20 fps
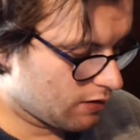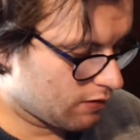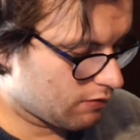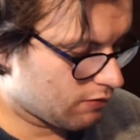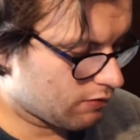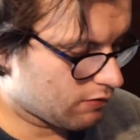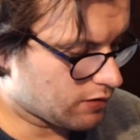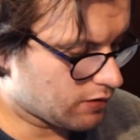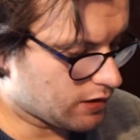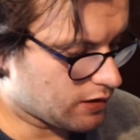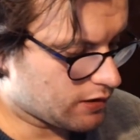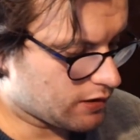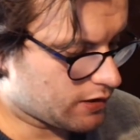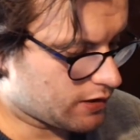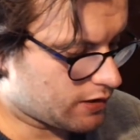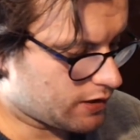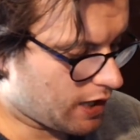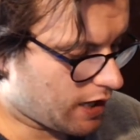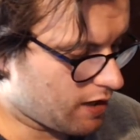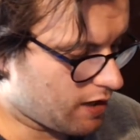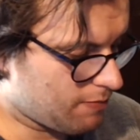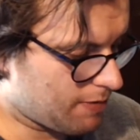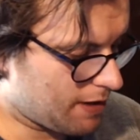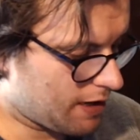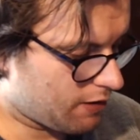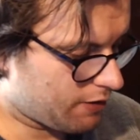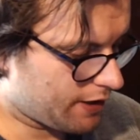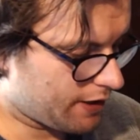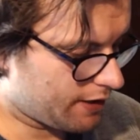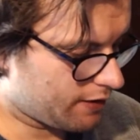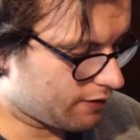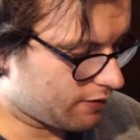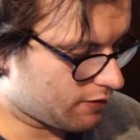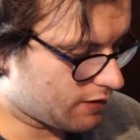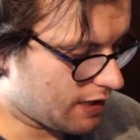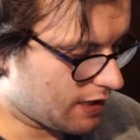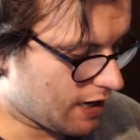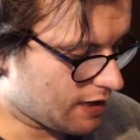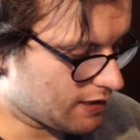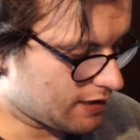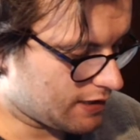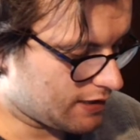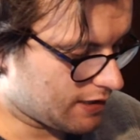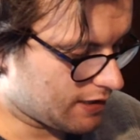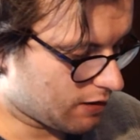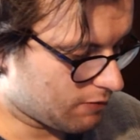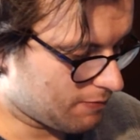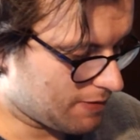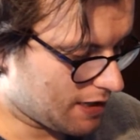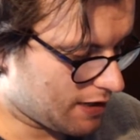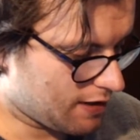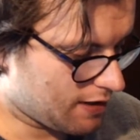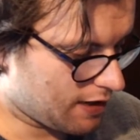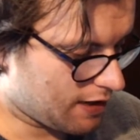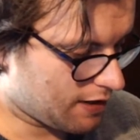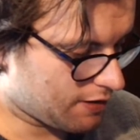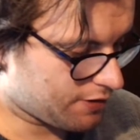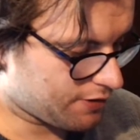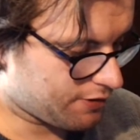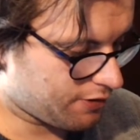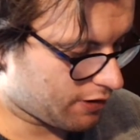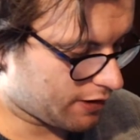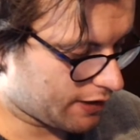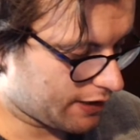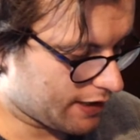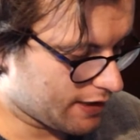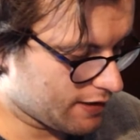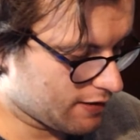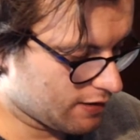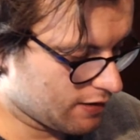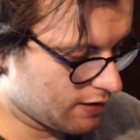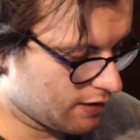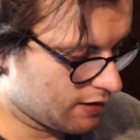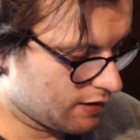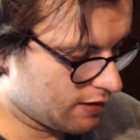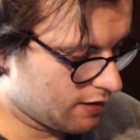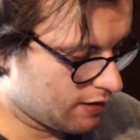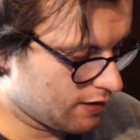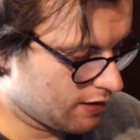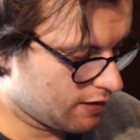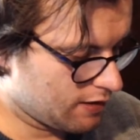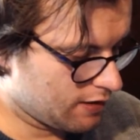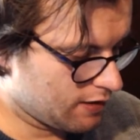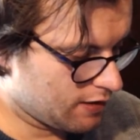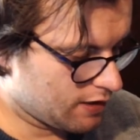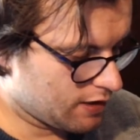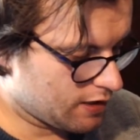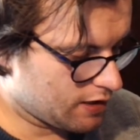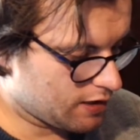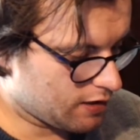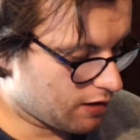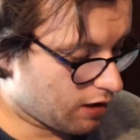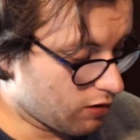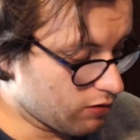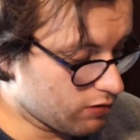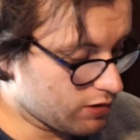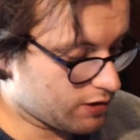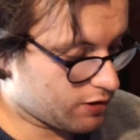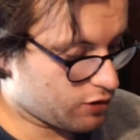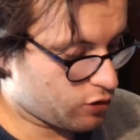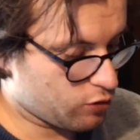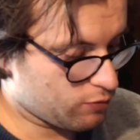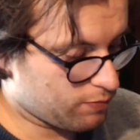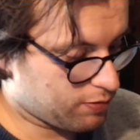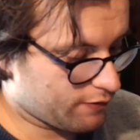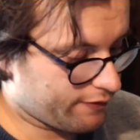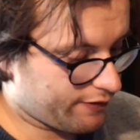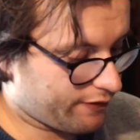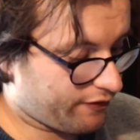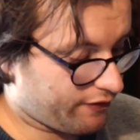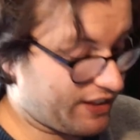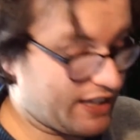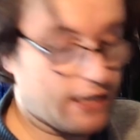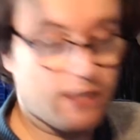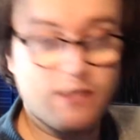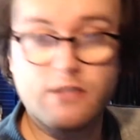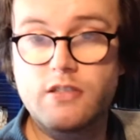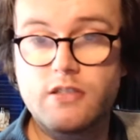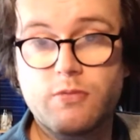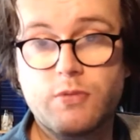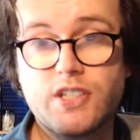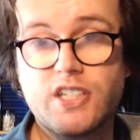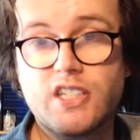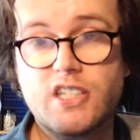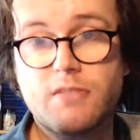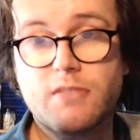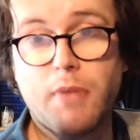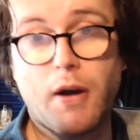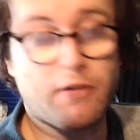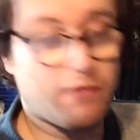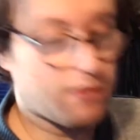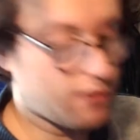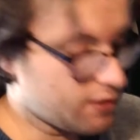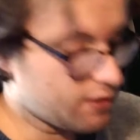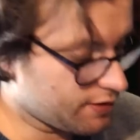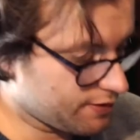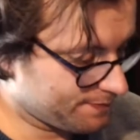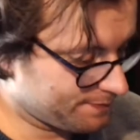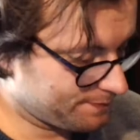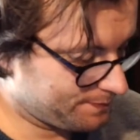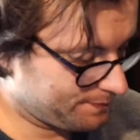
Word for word: What's it say about it? Does it actually tell me how strong it is? Oh, it's suitable for vegans, which is a bonus